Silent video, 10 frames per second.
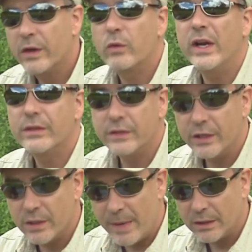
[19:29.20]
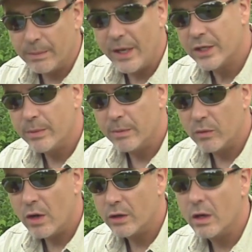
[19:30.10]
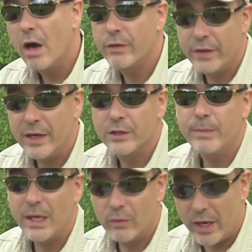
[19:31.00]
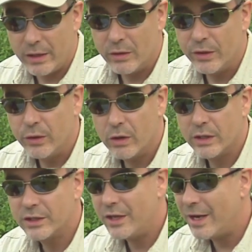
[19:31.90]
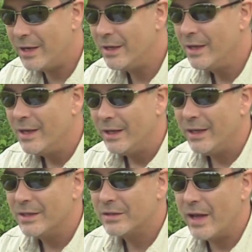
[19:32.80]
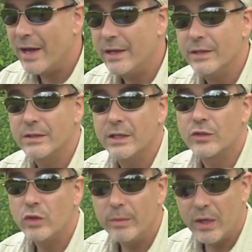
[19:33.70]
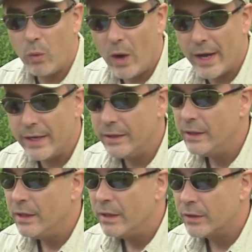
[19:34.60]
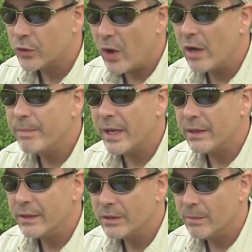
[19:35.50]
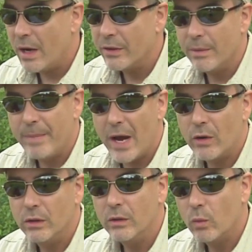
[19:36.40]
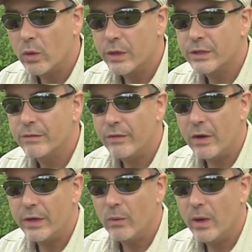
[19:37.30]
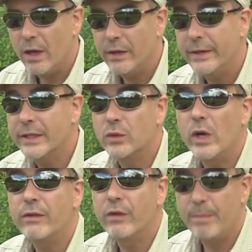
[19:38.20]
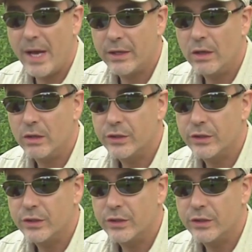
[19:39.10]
of the greatest things about the Benjamin Marauder, other than it's made right here in New York State, is that it's extremely quiet. The shroud mechanism on the barrel works very well, and that's great for backyard